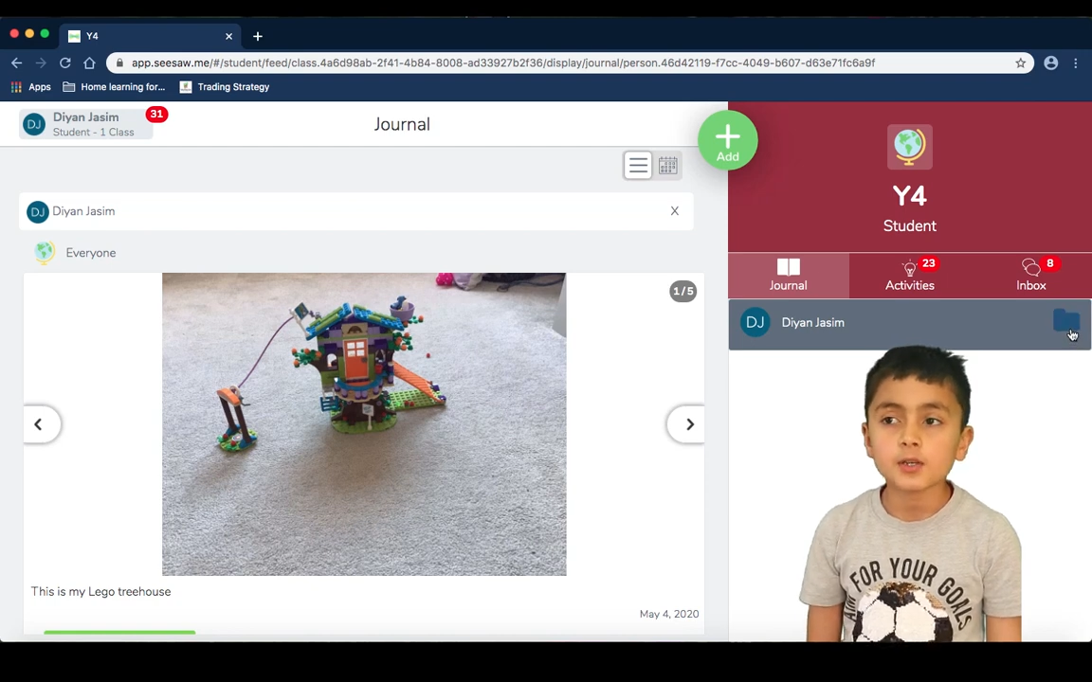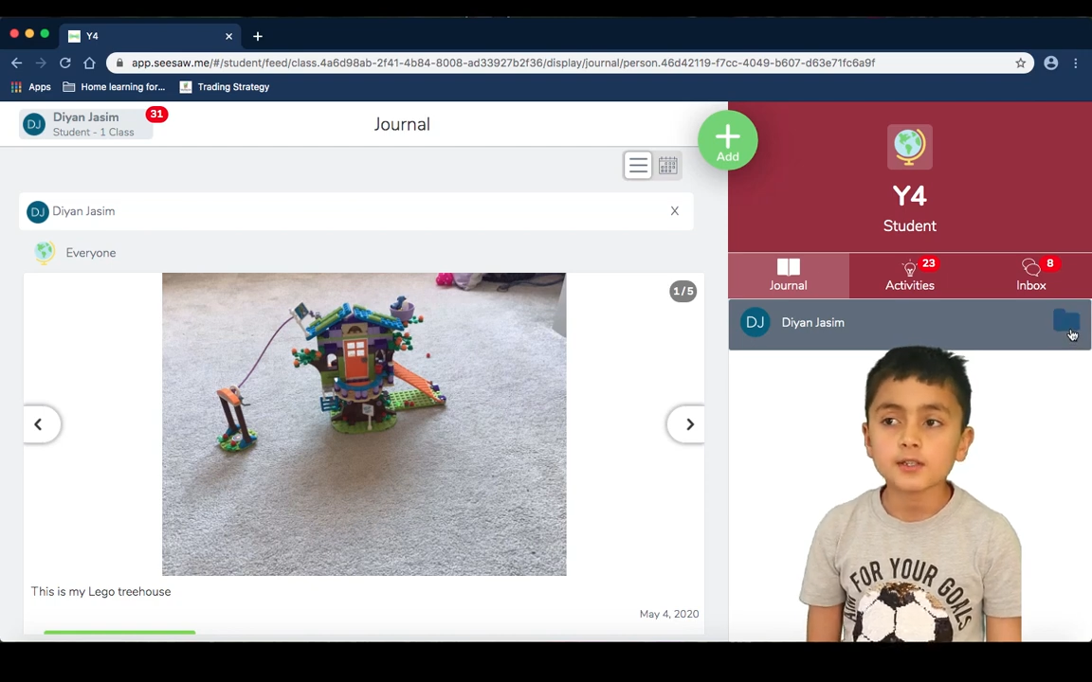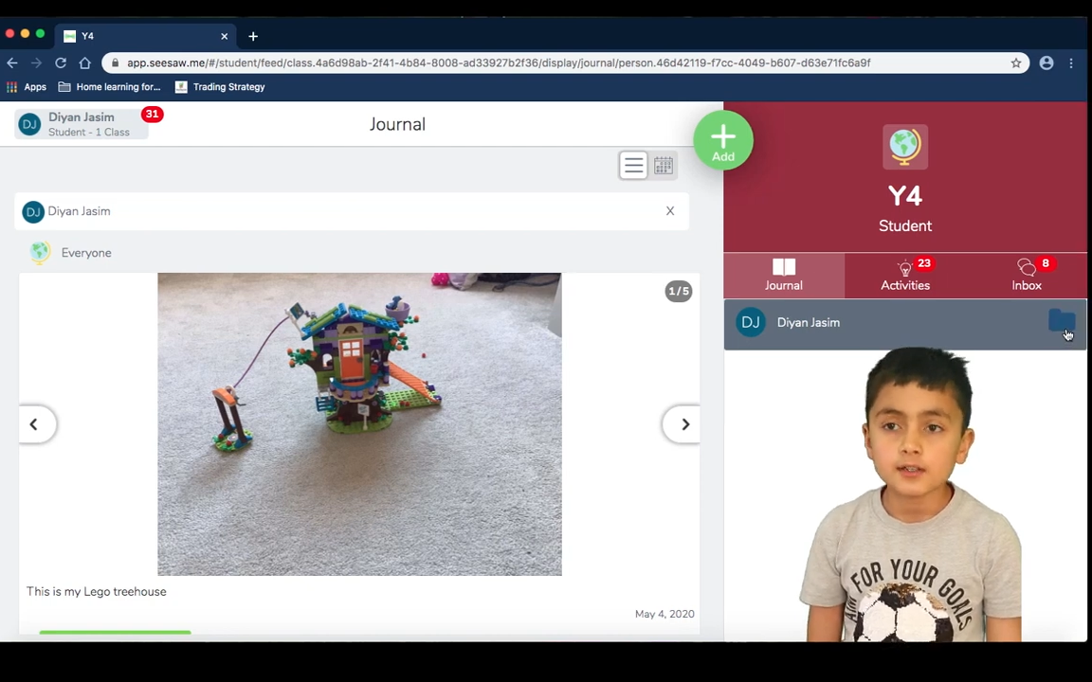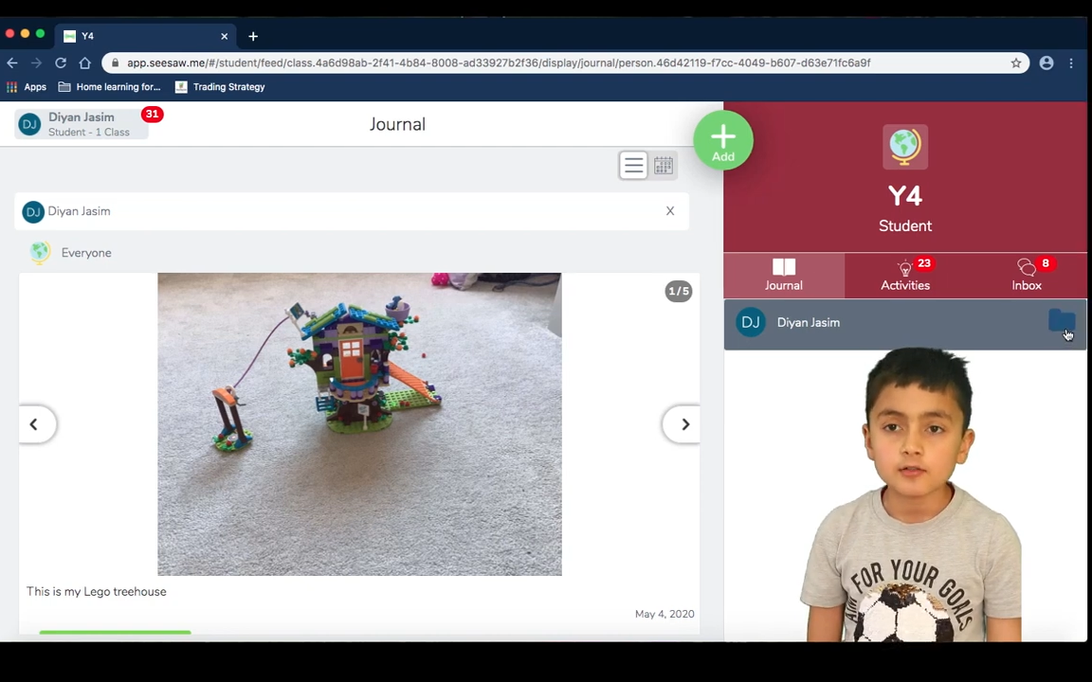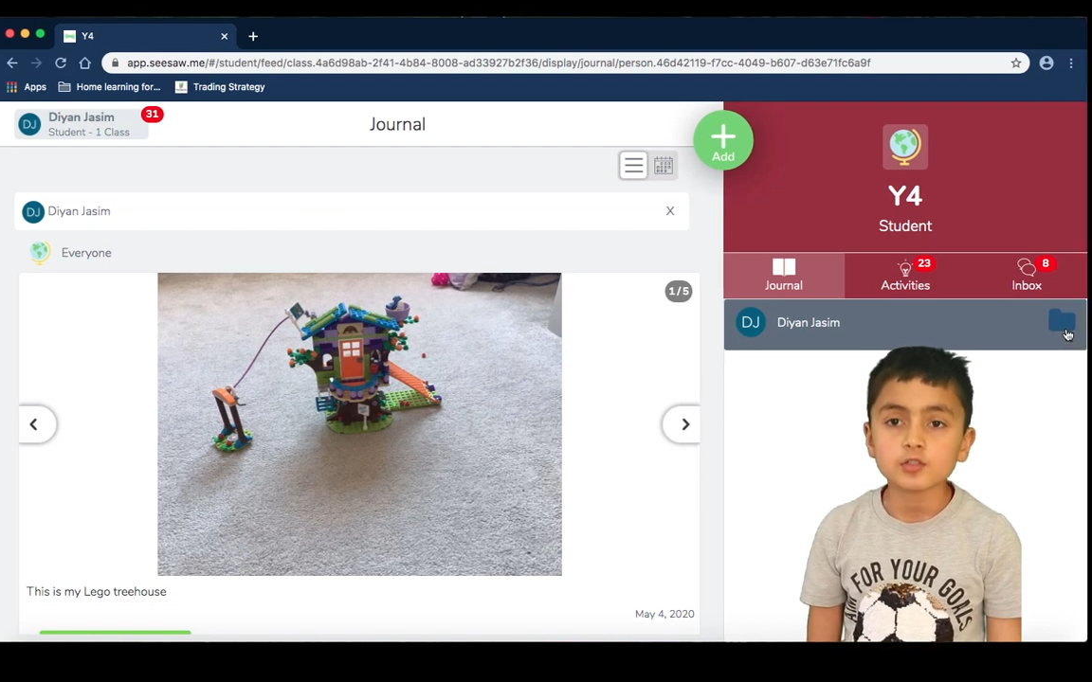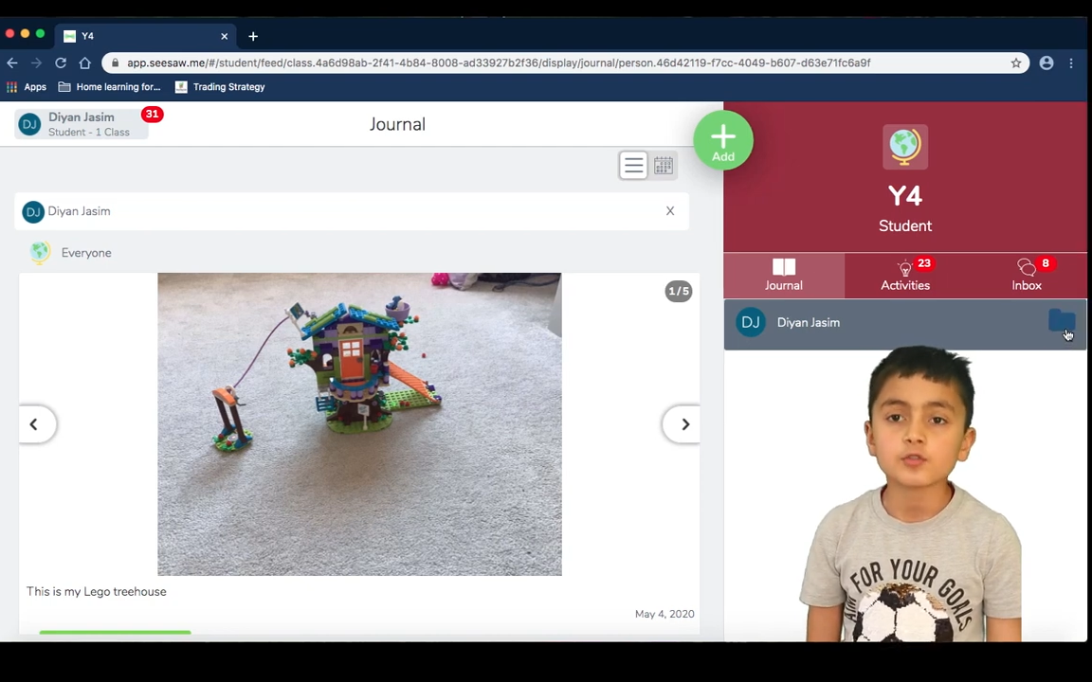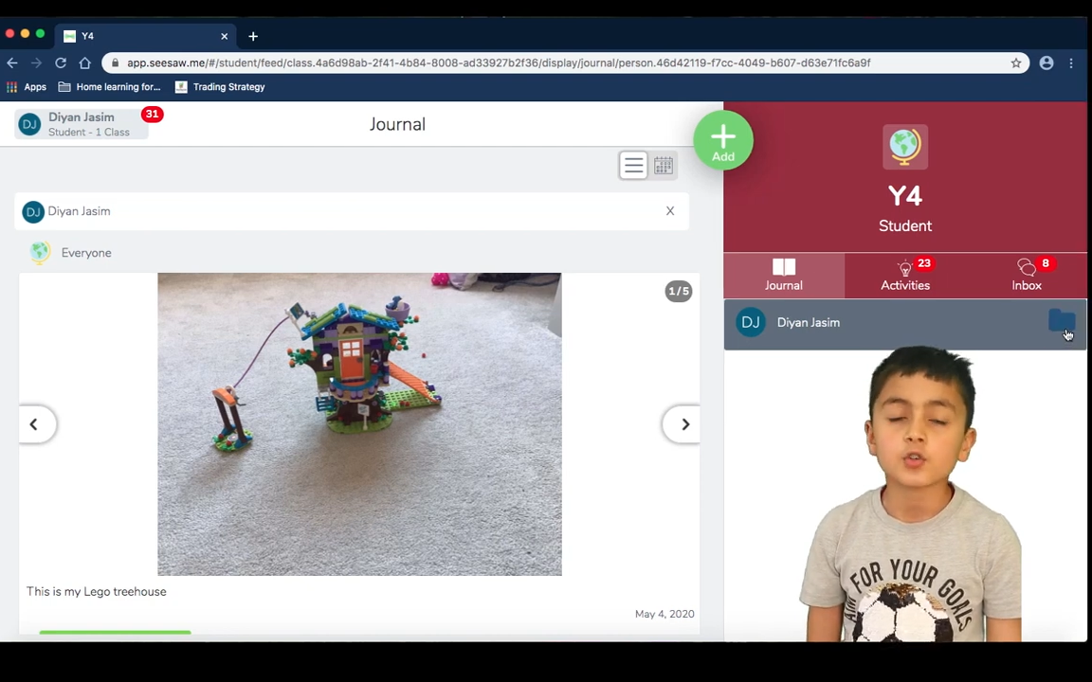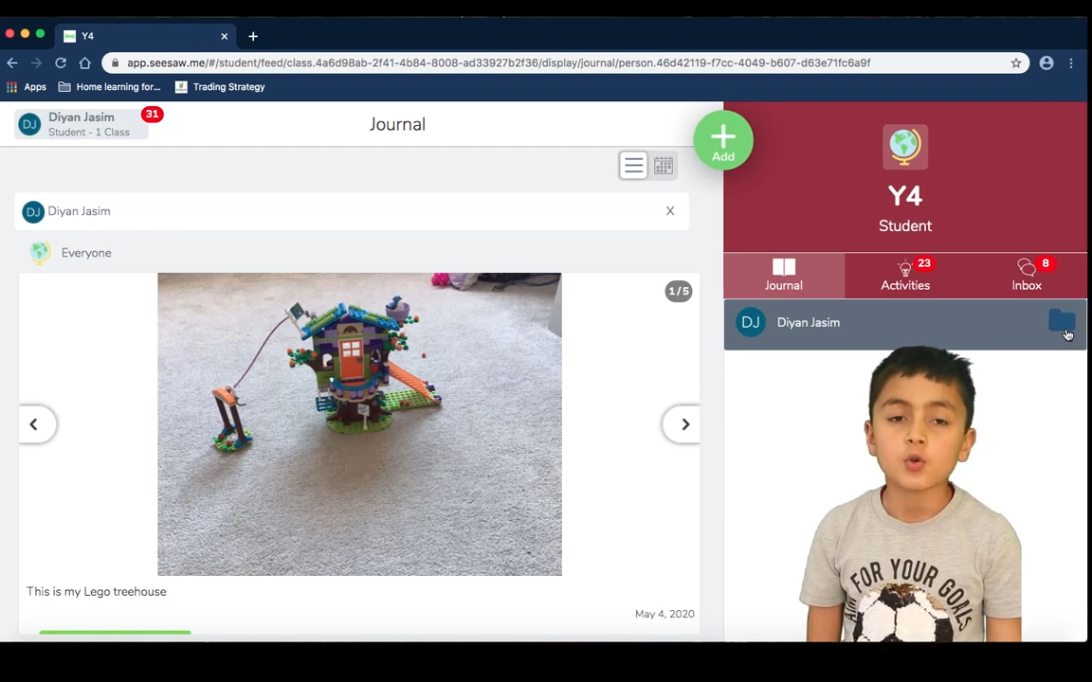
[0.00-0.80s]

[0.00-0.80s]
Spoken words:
materials for